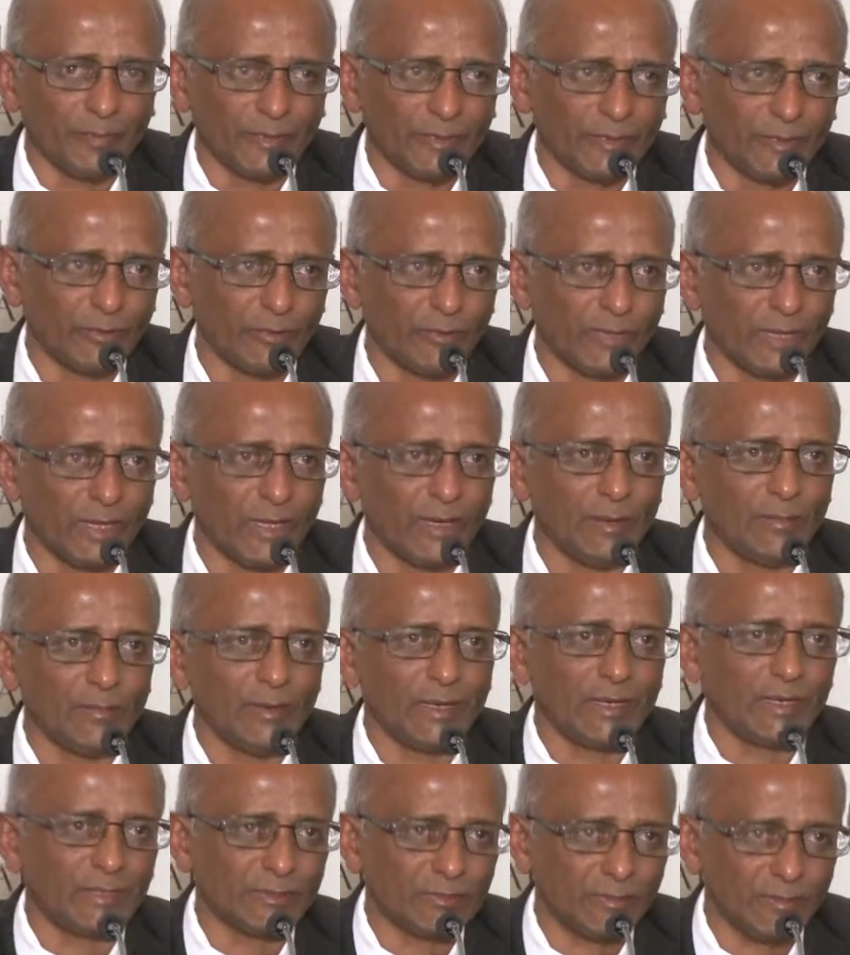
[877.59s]
So the
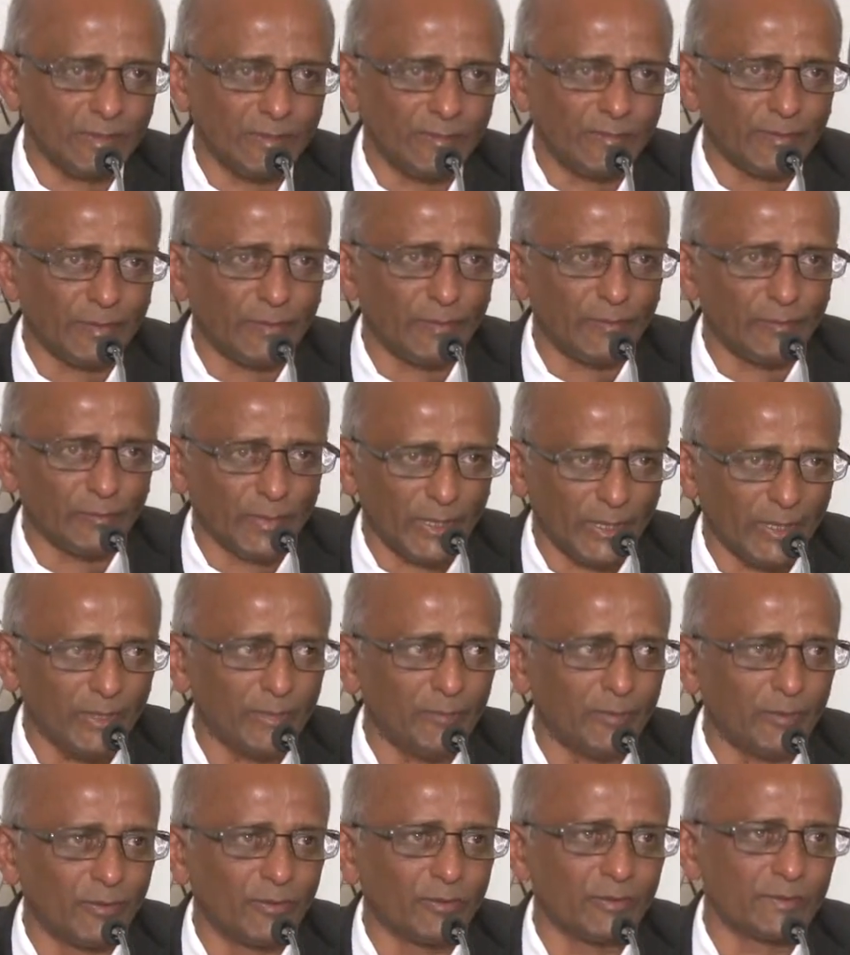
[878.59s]
government has to refund you money
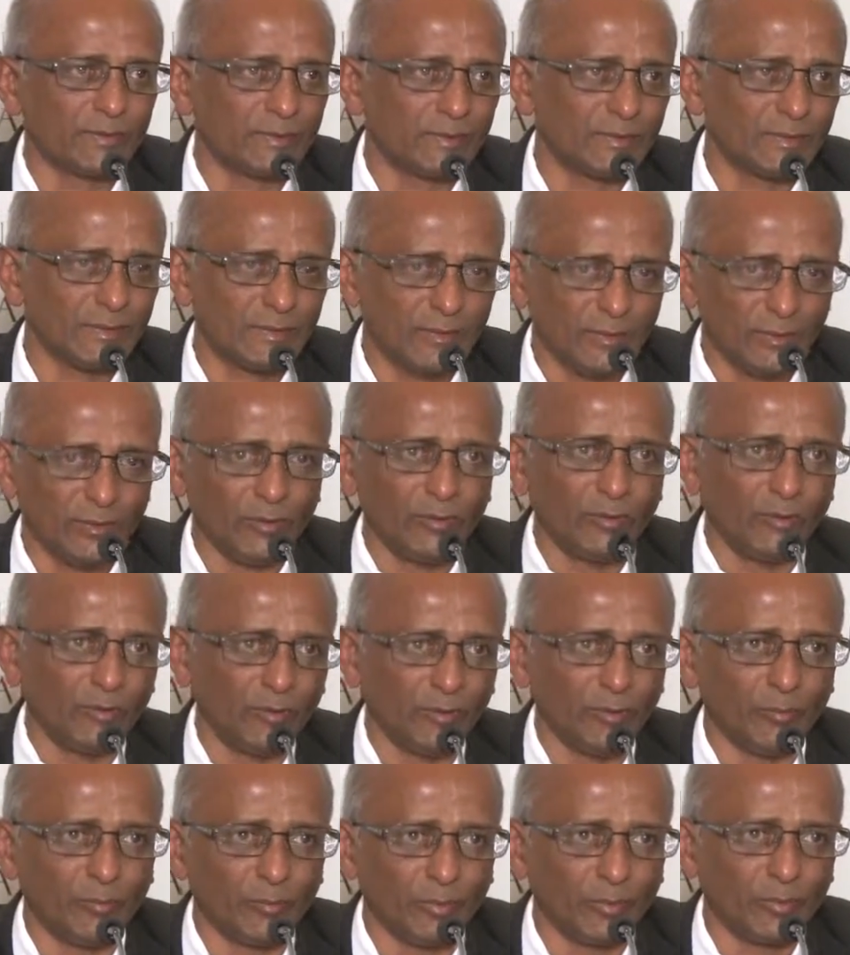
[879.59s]
because
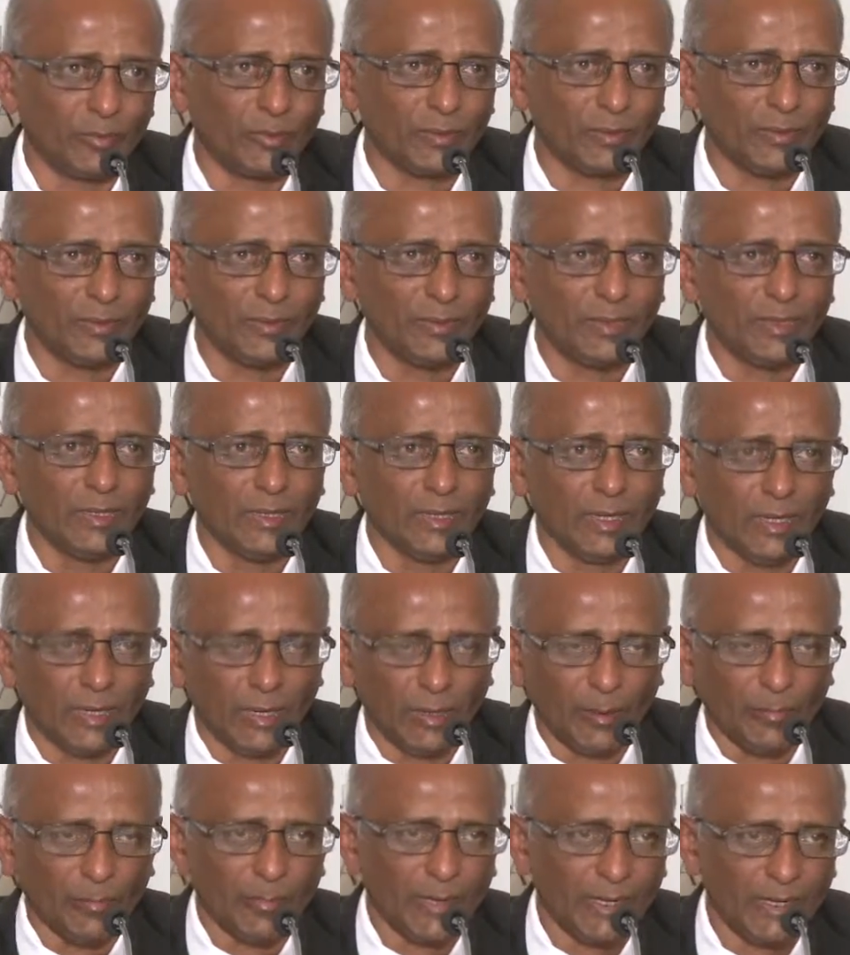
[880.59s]
you put
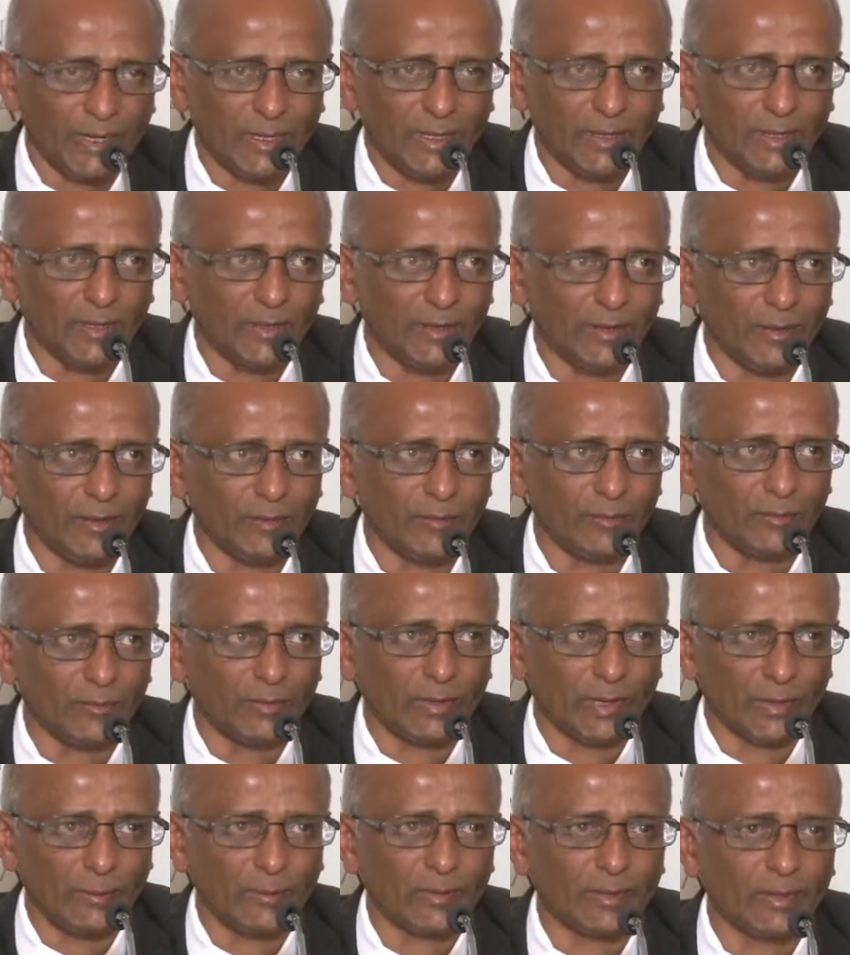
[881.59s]
money into
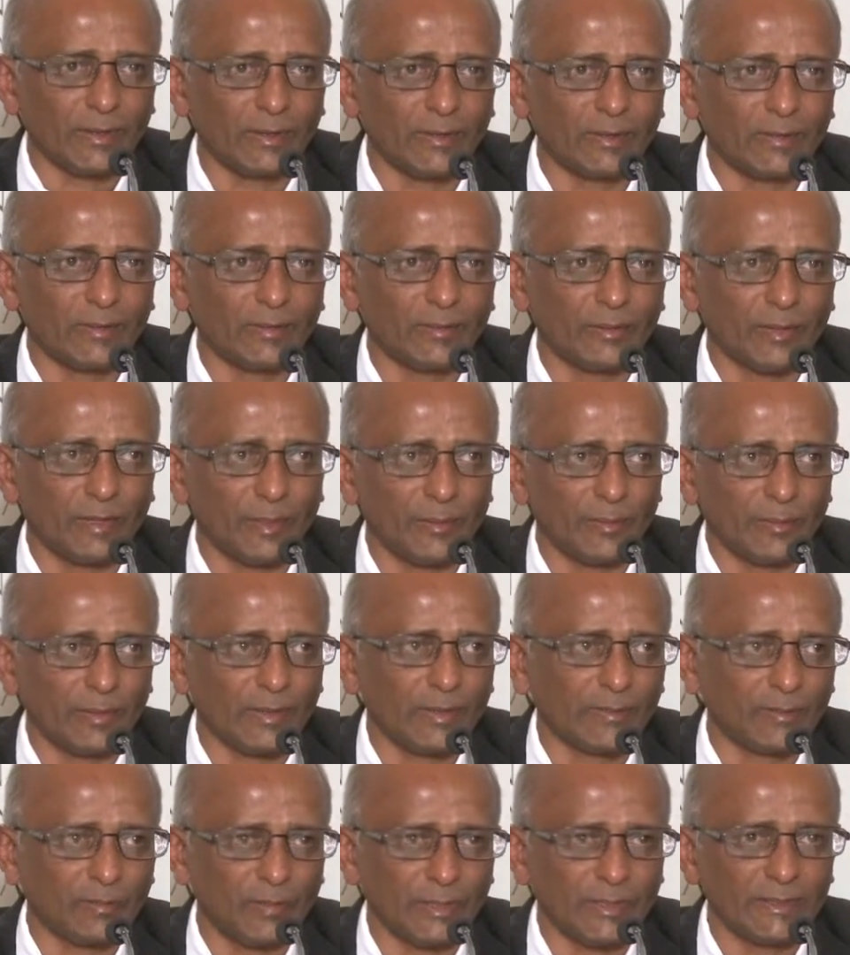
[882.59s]
capital
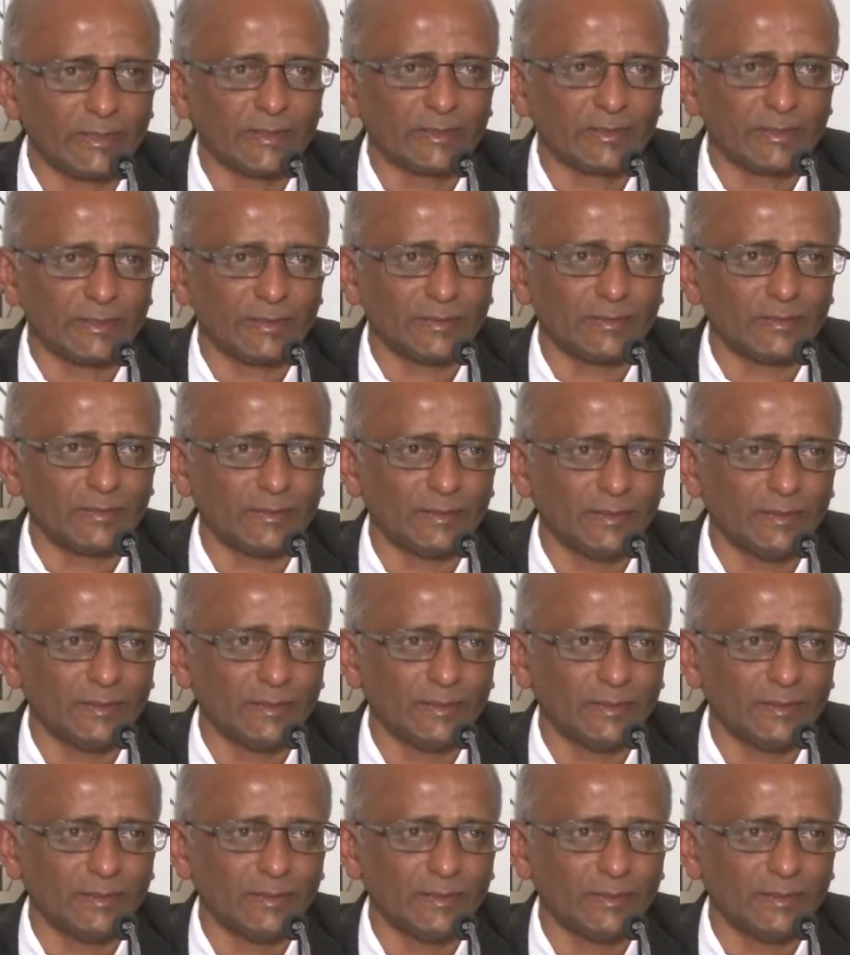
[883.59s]
purchases.